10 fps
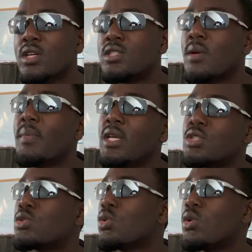to make
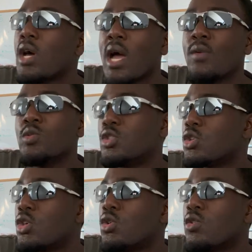sure that I would
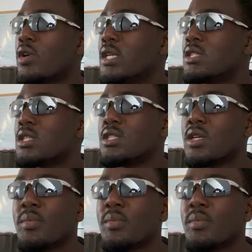secure an internship.